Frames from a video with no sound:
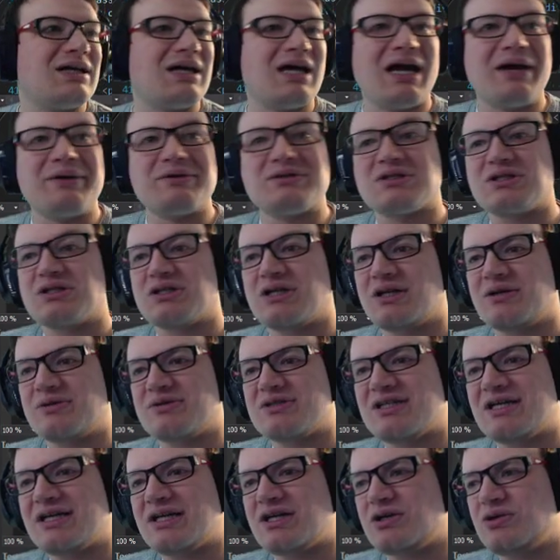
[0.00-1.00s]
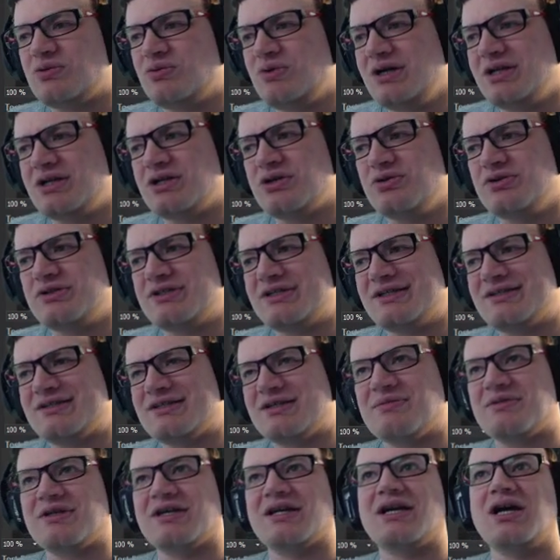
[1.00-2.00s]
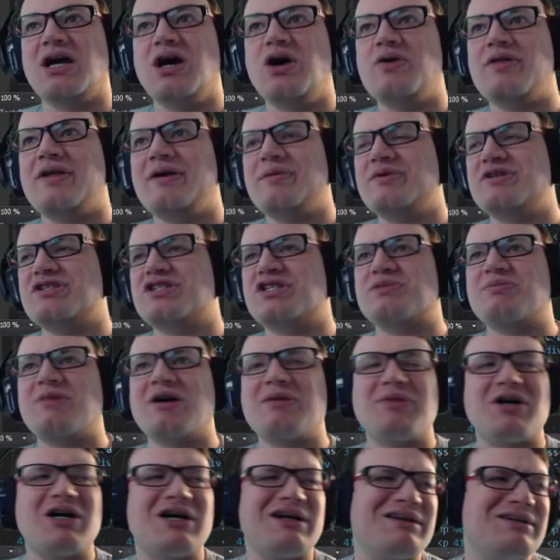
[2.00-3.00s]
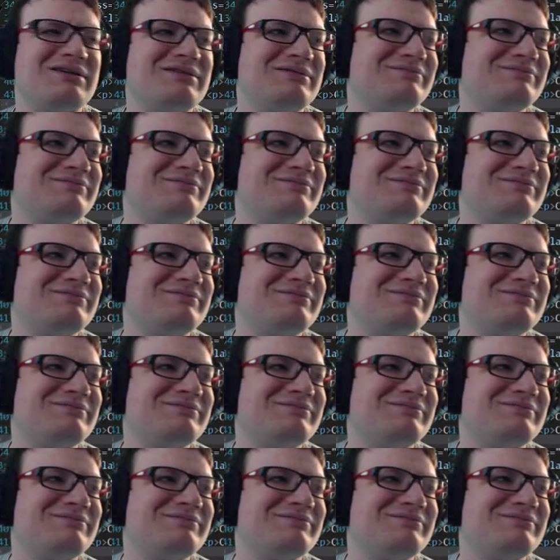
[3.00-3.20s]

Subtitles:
I was looking, I was like, what? Who said something? Oh, that was just my bot.